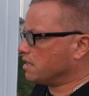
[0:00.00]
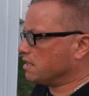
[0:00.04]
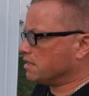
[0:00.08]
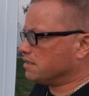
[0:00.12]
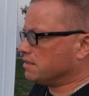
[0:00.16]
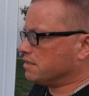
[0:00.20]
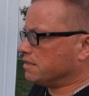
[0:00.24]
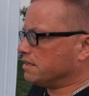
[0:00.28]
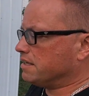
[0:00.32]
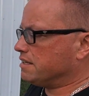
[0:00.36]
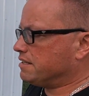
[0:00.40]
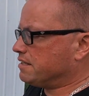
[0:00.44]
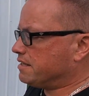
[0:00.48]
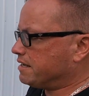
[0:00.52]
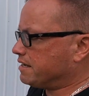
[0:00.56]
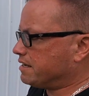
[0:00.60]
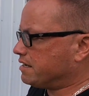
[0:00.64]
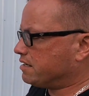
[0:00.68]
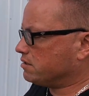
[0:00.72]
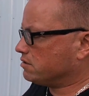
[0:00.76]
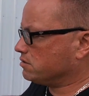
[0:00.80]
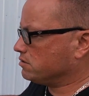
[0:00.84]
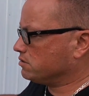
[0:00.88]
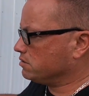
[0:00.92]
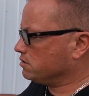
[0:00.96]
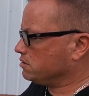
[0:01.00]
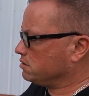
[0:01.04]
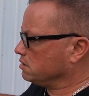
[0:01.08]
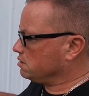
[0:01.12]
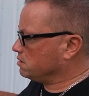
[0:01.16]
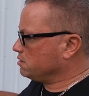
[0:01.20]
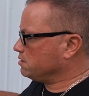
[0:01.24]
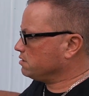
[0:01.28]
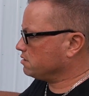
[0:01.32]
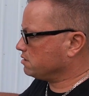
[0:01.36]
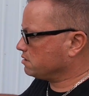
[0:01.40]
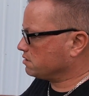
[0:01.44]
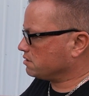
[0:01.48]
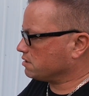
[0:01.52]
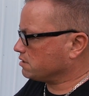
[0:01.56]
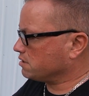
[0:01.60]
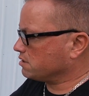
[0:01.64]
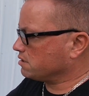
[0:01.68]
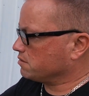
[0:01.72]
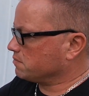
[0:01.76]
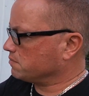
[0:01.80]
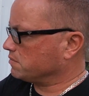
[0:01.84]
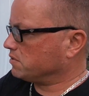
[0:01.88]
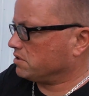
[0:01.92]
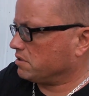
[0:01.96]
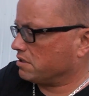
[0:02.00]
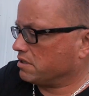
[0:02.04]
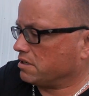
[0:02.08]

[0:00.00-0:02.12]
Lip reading: laid down some, here,